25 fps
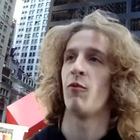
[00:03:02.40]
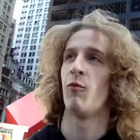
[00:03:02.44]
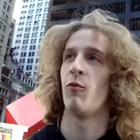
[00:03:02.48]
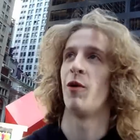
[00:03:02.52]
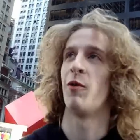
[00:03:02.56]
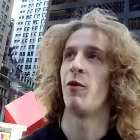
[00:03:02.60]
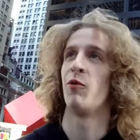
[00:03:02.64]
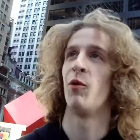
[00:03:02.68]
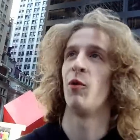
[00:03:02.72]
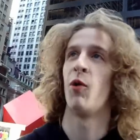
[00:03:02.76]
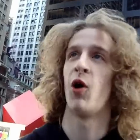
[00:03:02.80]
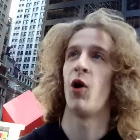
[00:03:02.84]

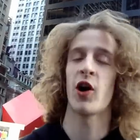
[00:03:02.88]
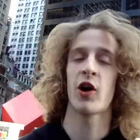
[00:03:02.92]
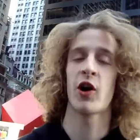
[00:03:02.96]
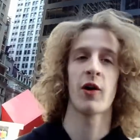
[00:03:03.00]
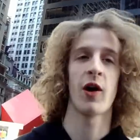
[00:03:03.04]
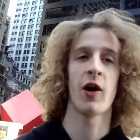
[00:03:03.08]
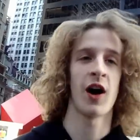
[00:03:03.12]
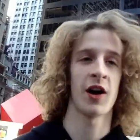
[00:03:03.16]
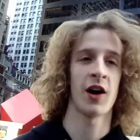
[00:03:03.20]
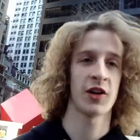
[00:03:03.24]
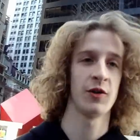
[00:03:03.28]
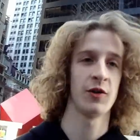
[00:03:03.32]
when we
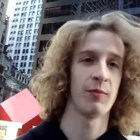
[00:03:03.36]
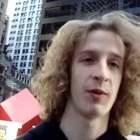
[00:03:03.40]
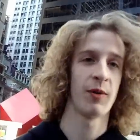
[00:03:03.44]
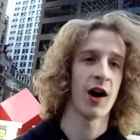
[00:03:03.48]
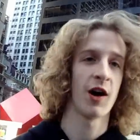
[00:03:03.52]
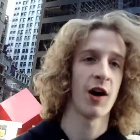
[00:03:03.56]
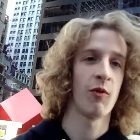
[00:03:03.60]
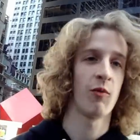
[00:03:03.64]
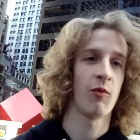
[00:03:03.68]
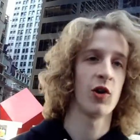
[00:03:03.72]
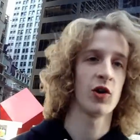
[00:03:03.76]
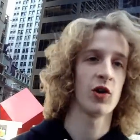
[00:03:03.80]

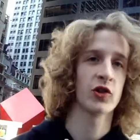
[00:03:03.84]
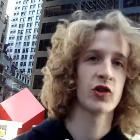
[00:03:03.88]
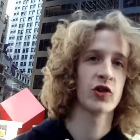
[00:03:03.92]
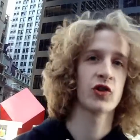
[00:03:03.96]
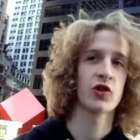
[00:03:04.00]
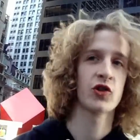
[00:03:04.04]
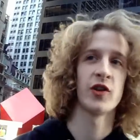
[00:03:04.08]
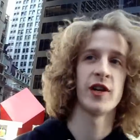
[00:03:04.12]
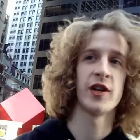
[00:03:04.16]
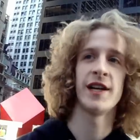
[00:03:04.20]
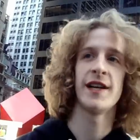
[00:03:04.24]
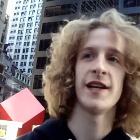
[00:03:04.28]
occupy Wall
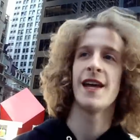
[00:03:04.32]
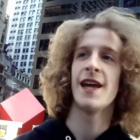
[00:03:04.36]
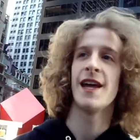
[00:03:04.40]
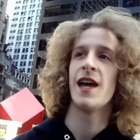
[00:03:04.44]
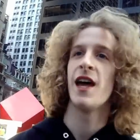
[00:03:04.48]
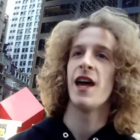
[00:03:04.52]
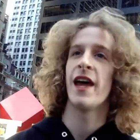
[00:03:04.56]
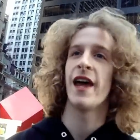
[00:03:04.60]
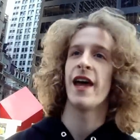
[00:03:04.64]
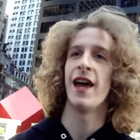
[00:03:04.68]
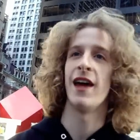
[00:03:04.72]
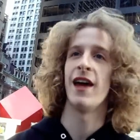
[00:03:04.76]
Street,
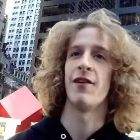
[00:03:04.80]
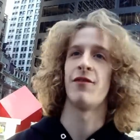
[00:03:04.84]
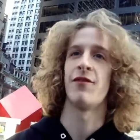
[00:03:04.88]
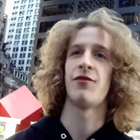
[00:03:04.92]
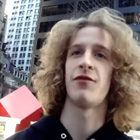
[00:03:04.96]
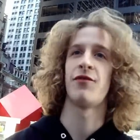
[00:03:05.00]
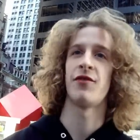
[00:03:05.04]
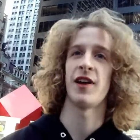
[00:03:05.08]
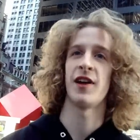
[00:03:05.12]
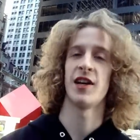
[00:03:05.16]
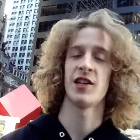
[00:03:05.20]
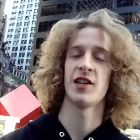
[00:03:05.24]
if
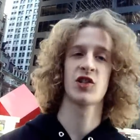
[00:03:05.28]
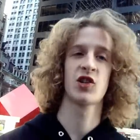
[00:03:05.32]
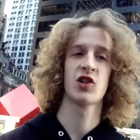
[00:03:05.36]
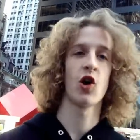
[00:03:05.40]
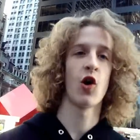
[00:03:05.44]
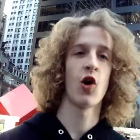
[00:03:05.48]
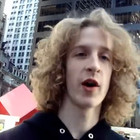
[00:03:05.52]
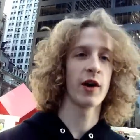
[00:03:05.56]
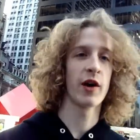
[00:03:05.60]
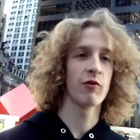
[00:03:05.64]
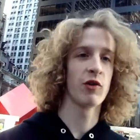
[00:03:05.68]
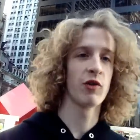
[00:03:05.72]
it's
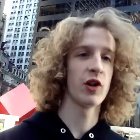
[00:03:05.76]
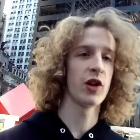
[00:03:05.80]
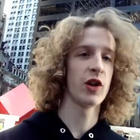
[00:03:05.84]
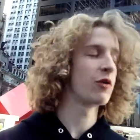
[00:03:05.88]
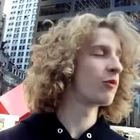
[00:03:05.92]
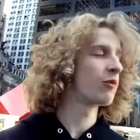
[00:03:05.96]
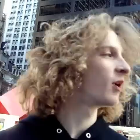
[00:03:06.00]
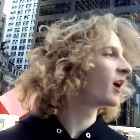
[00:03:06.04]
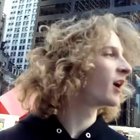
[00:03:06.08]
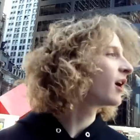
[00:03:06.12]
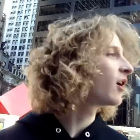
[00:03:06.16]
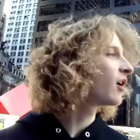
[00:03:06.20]
going really
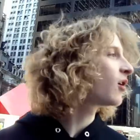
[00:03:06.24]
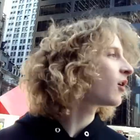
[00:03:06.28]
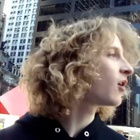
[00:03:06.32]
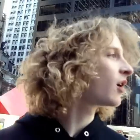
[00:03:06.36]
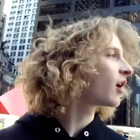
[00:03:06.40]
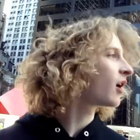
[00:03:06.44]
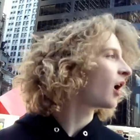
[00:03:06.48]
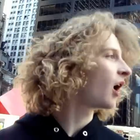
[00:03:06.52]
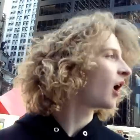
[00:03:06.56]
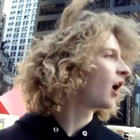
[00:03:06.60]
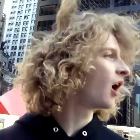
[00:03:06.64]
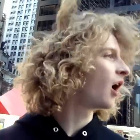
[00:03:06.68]
well,
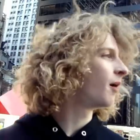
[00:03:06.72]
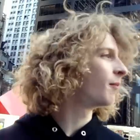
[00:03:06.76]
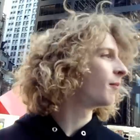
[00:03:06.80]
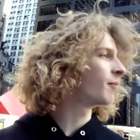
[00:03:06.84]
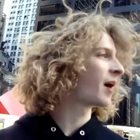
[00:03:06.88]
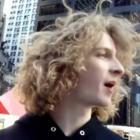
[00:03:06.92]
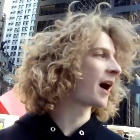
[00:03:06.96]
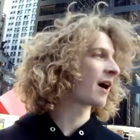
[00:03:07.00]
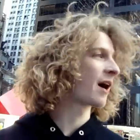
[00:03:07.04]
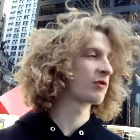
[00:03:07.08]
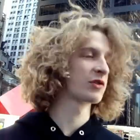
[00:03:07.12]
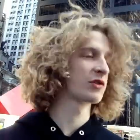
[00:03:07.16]

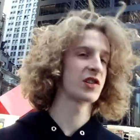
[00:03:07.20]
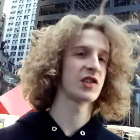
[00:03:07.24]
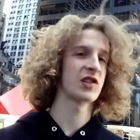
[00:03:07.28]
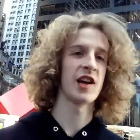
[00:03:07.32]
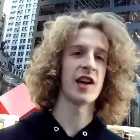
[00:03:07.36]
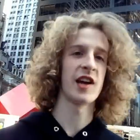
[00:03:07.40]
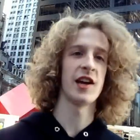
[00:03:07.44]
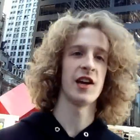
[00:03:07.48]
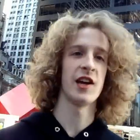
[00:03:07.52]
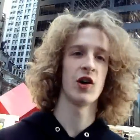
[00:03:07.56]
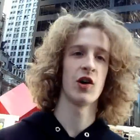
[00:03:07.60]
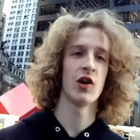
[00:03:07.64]
I will
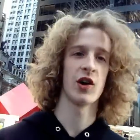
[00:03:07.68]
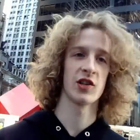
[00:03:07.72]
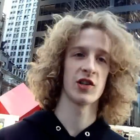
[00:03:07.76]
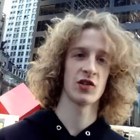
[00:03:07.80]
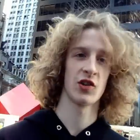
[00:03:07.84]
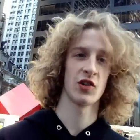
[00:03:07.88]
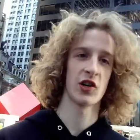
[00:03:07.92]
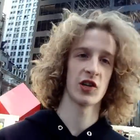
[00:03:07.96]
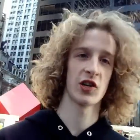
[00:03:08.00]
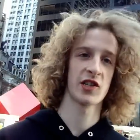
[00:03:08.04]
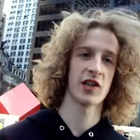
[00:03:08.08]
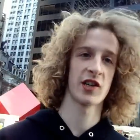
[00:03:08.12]
stay here as
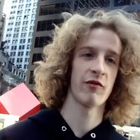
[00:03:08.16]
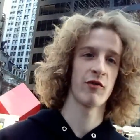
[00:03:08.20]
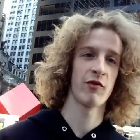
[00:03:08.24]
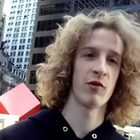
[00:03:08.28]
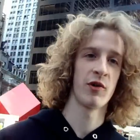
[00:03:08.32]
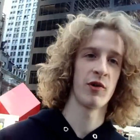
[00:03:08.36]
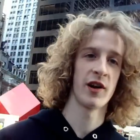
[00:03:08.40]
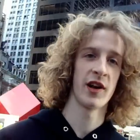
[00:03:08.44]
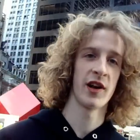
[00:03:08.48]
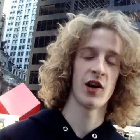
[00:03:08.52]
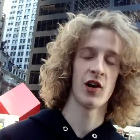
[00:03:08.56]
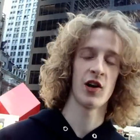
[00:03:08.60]
long as
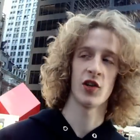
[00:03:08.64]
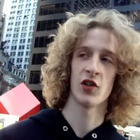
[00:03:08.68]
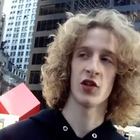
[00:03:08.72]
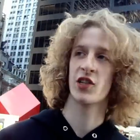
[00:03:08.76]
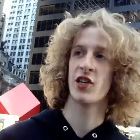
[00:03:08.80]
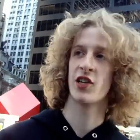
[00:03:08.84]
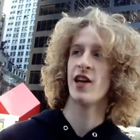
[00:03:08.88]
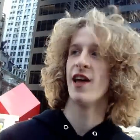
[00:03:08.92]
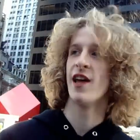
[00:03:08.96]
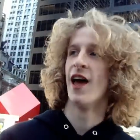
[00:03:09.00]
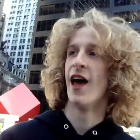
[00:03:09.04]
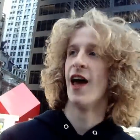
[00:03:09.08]
everyone
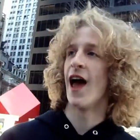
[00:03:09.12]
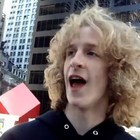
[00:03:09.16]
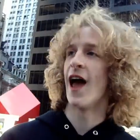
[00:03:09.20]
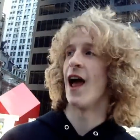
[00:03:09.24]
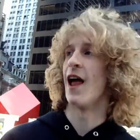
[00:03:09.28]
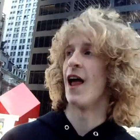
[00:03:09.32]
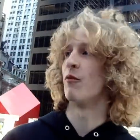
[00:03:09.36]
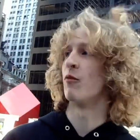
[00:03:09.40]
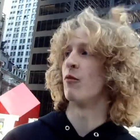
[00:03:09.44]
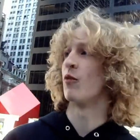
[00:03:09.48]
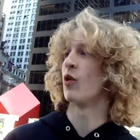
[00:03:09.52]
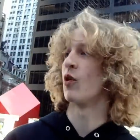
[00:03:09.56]
else,
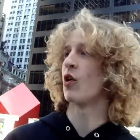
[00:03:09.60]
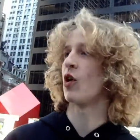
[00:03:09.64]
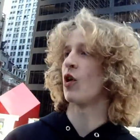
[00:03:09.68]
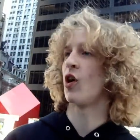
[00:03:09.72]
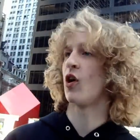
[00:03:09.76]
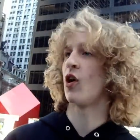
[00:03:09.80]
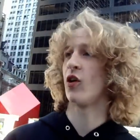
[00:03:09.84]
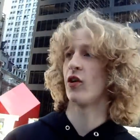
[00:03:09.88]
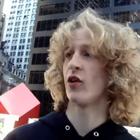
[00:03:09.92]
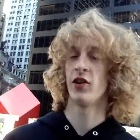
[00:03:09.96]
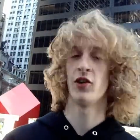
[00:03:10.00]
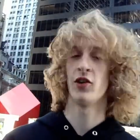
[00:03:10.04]
and we're
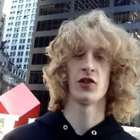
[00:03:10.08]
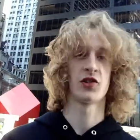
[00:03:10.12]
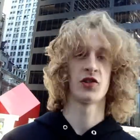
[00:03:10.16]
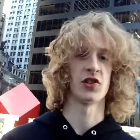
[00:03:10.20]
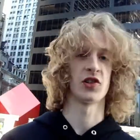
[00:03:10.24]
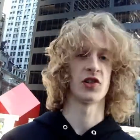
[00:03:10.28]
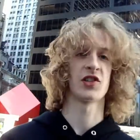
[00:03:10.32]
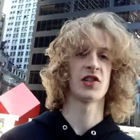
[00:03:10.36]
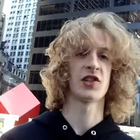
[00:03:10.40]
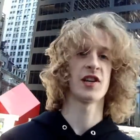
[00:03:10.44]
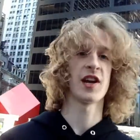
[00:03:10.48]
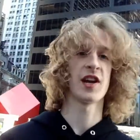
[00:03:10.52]
all here
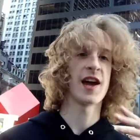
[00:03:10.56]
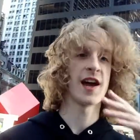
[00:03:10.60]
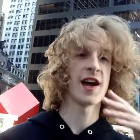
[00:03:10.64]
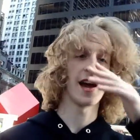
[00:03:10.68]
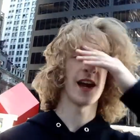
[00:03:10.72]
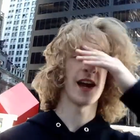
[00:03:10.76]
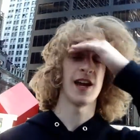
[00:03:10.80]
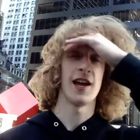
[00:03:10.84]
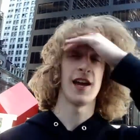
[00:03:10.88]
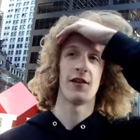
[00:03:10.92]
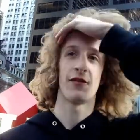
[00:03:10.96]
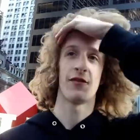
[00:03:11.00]
to
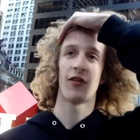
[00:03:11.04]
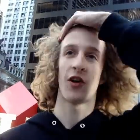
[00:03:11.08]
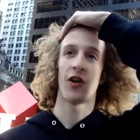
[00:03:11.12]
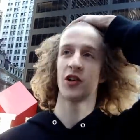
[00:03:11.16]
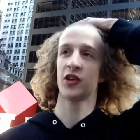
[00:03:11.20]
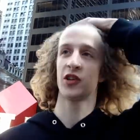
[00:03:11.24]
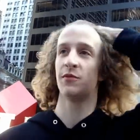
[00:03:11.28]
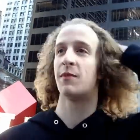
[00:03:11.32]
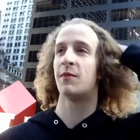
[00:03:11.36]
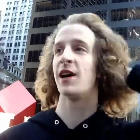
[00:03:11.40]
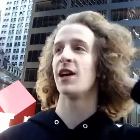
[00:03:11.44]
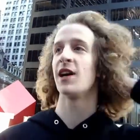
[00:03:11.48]
stay. If our
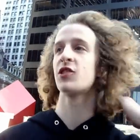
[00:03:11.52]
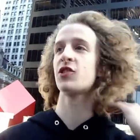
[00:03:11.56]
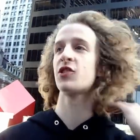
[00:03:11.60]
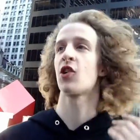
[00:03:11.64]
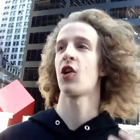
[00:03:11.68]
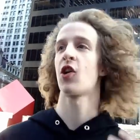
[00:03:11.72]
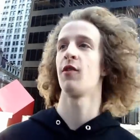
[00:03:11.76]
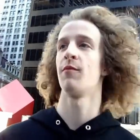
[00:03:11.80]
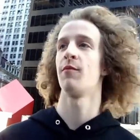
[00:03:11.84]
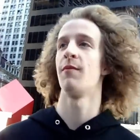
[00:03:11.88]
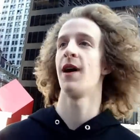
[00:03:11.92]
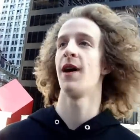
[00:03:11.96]
demands
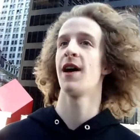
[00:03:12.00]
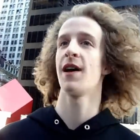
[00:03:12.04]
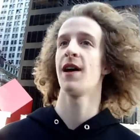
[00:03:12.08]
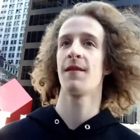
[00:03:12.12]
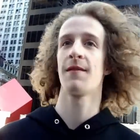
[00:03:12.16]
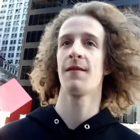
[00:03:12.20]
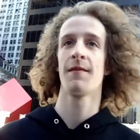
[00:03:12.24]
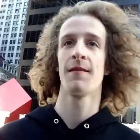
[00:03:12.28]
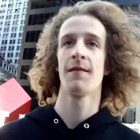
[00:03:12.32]
aren't met,